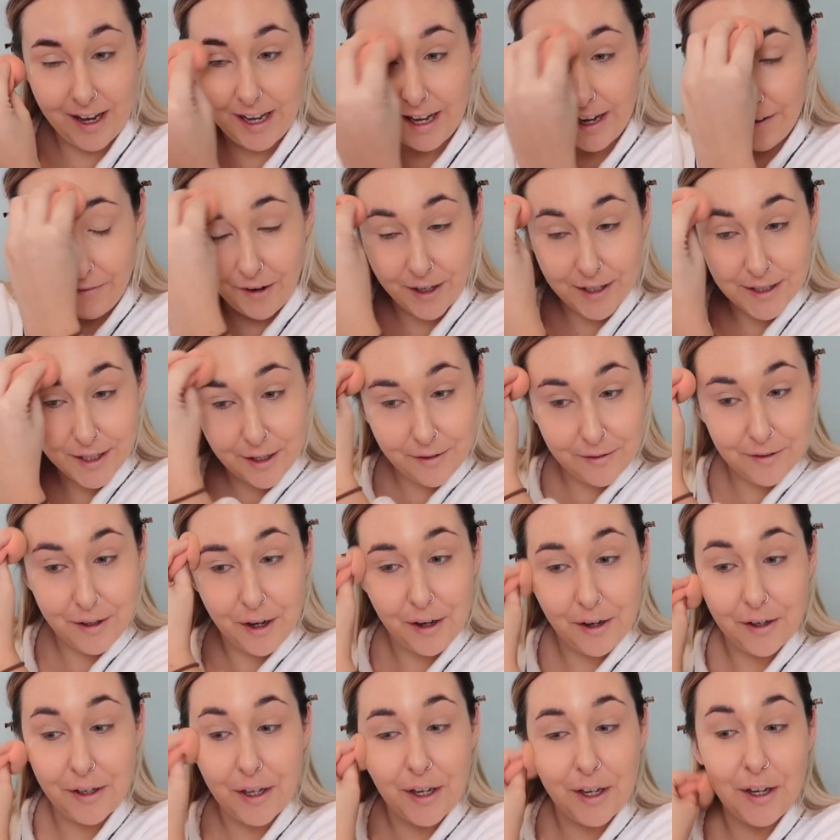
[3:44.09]
If I don't know
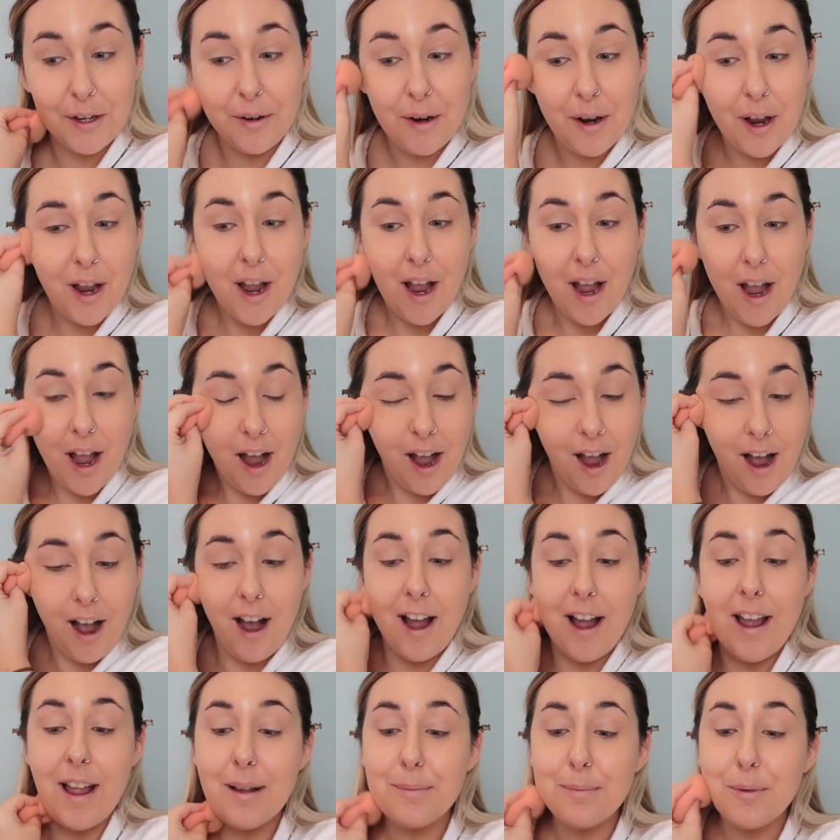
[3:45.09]
you,
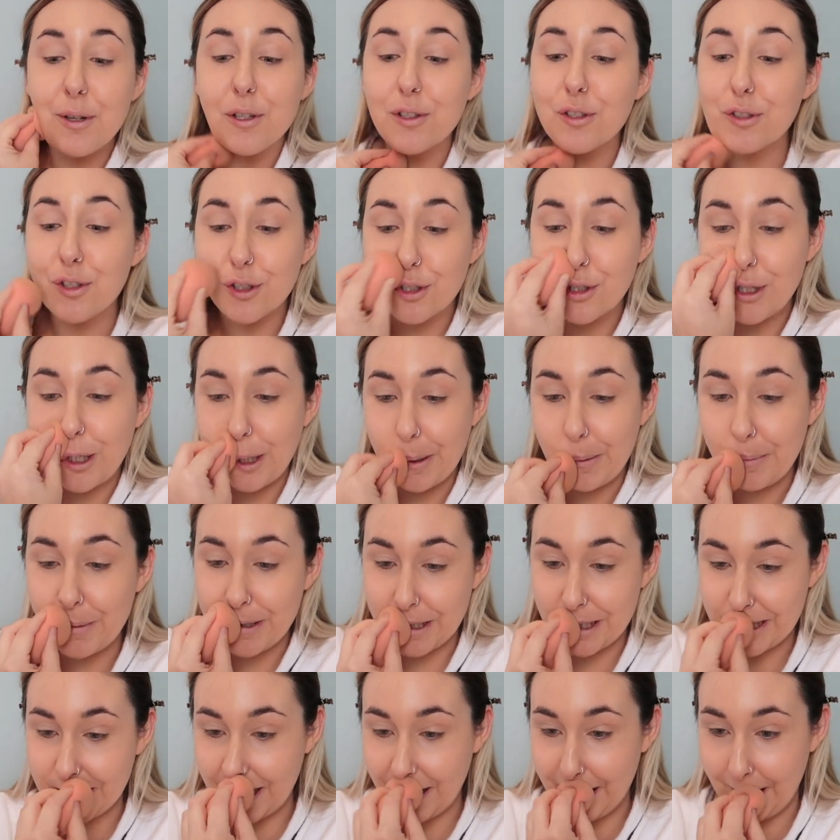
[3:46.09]
I am super
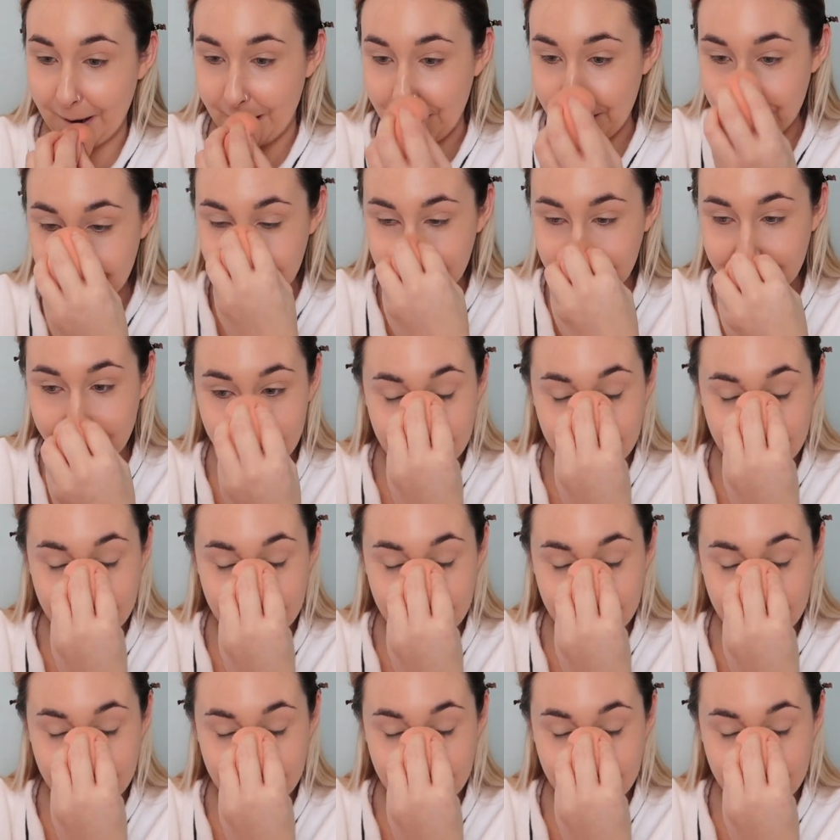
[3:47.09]
shy,